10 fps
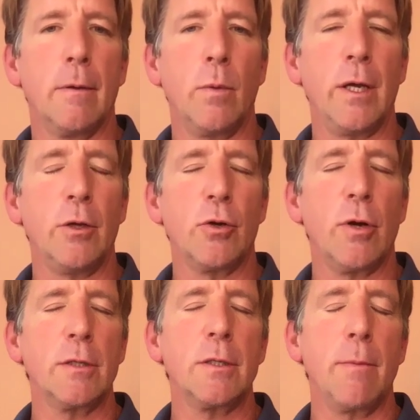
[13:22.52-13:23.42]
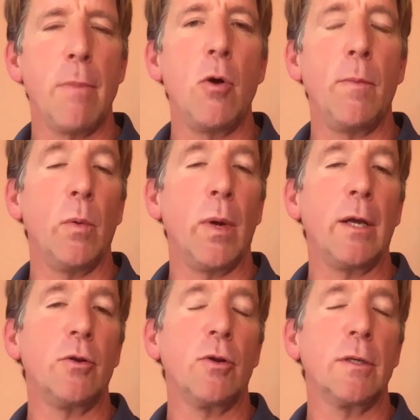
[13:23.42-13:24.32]
We can trust the moment. We
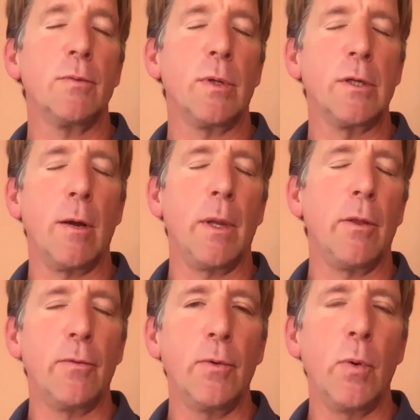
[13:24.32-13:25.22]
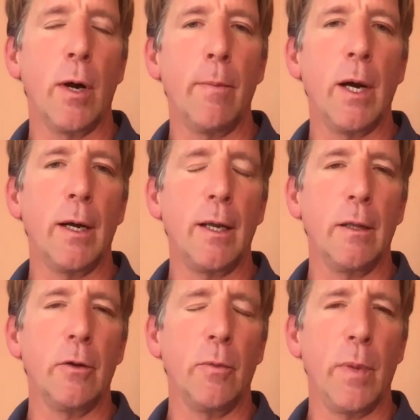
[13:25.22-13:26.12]
can trust what's coming through our body a
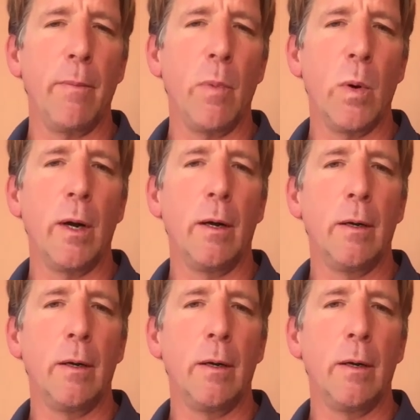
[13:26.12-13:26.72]
little bit more.